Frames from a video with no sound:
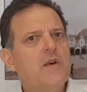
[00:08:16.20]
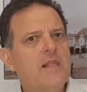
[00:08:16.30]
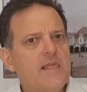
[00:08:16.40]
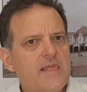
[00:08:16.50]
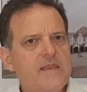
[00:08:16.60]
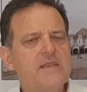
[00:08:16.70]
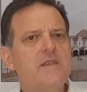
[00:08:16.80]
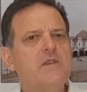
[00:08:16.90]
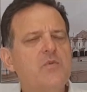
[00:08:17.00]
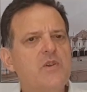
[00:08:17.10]

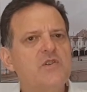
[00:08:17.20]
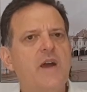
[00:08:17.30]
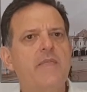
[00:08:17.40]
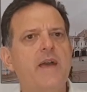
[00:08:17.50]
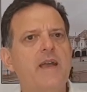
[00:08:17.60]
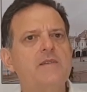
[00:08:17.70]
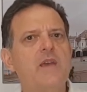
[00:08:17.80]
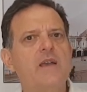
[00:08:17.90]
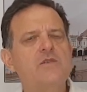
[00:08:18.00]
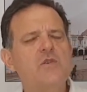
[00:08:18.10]
listen to each other
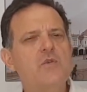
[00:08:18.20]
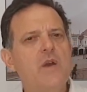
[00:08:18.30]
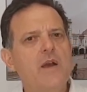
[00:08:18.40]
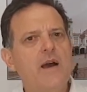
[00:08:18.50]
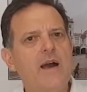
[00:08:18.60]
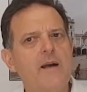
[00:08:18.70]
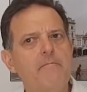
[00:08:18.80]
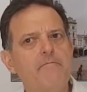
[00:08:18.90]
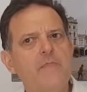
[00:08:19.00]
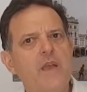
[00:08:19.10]
as you
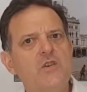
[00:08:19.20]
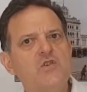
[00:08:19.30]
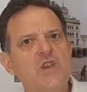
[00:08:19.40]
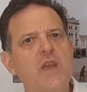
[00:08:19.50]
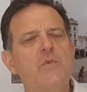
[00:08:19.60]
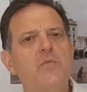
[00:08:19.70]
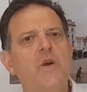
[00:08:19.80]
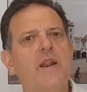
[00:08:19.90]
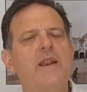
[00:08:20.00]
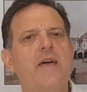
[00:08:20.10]
share with
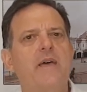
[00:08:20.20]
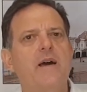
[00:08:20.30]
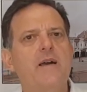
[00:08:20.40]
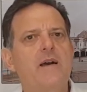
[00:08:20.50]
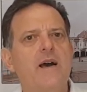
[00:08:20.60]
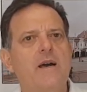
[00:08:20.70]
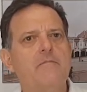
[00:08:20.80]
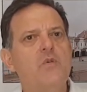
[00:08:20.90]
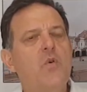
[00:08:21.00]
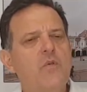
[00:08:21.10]
one another
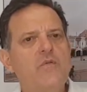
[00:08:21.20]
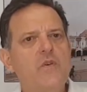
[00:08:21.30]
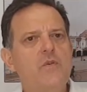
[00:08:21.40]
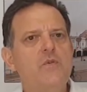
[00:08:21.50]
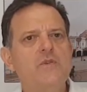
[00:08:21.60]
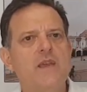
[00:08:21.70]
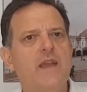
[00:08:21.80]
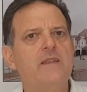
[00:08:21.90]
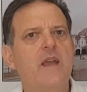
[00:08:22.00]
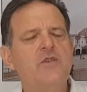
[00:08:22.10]
your views
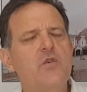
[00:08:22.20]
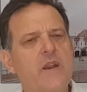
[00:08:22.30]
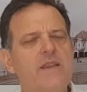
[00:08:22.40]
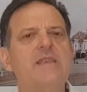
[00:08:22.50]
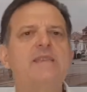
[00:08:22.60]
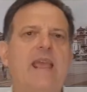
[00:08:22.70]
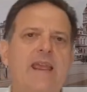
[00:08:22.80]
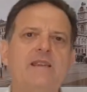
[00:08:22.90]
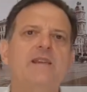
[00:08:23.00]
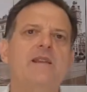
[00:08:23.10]
and your
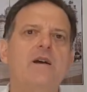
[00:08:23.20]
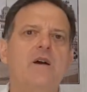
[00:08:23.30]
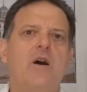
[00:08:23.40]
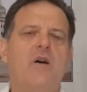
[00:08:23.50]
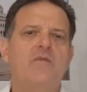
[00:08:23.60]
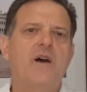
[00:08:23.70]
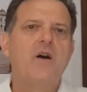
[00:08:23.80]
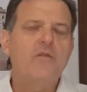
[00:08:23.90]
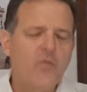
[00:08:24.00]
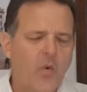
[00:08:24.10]
understanding
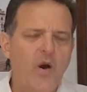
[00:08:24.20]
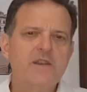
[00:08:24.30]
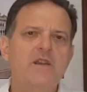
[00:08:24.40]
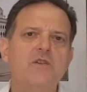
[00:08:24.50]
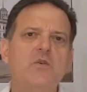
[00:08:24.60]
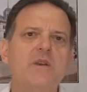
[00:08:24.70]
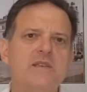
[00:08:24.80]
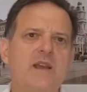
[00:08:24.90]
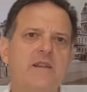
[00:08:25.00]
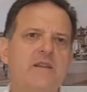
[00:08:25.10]
of what you are
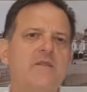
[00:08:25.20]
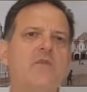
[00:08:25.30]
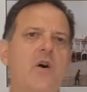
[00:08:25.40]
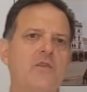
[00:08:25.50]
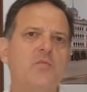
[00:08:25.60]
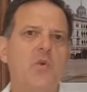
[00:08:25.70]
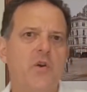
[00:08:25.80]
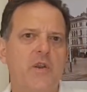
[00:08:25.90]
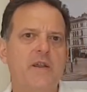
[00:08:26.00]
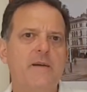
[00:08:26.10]
studying of God's
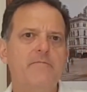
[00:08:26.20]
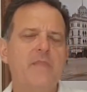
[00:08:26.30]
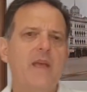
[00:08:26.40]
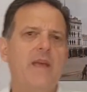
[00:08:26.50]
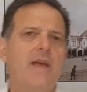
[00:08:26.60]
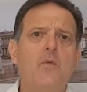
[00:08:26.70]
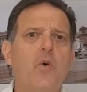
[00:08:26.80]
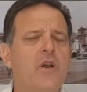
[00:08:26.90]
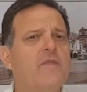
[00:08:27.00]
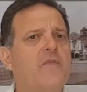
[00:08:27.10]
Word.
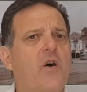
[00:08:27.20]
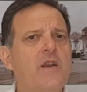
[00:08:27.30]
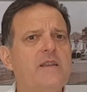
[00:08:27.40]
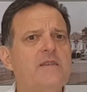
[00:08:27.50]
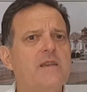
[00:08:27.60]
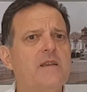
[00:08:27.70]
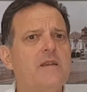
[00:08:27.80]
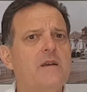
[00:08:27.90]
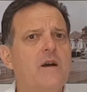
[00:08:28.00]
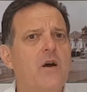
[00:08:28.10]
What I find is that
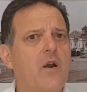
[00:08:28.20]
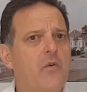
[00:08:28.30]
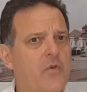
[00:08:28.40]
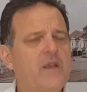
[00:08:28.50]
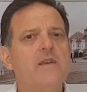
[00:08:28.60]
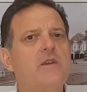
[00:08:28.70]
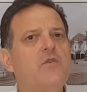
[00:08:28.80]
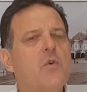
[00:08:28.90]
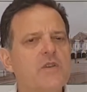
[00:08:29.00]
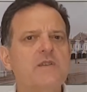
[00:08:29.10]
really
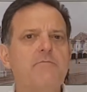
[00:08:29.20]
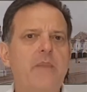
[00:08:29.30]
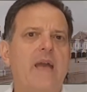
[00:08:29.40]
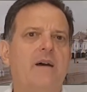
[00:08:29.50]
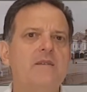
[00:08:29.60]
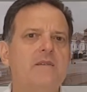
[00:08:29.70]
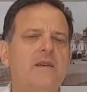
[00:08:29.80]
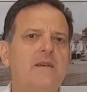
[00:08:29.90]
your spouse